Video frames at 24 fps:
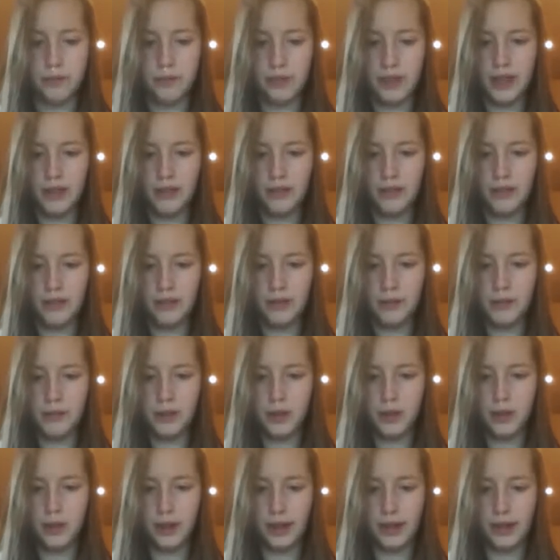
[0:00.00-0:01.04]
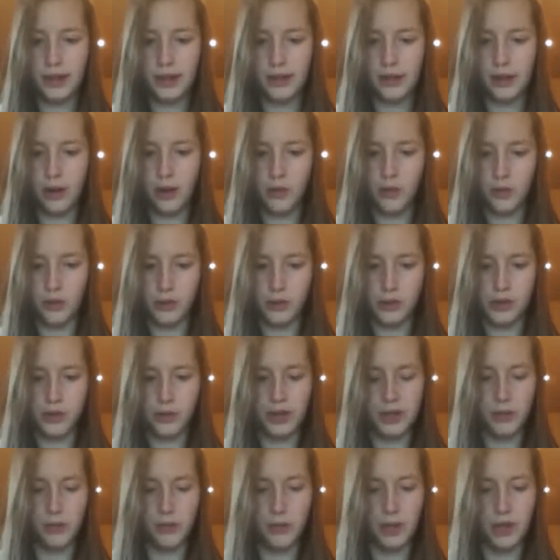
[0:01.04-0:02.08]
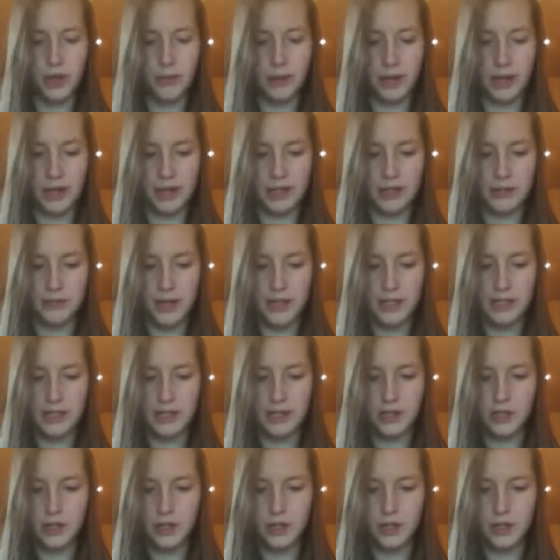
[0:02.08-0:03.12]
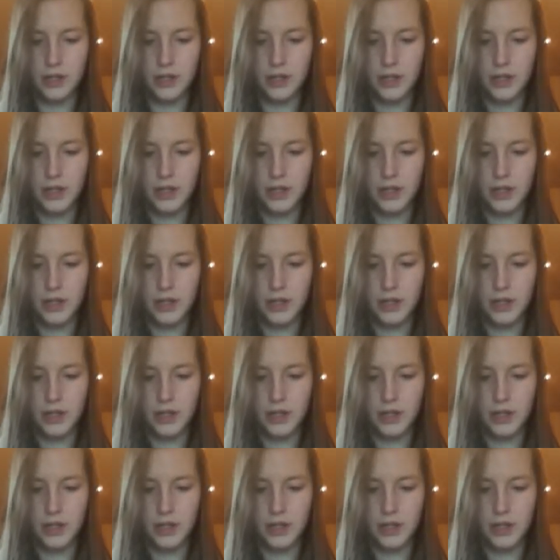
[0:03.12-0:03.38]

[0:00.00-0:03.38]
Nia flipped her hand over so we could read Amanda's message.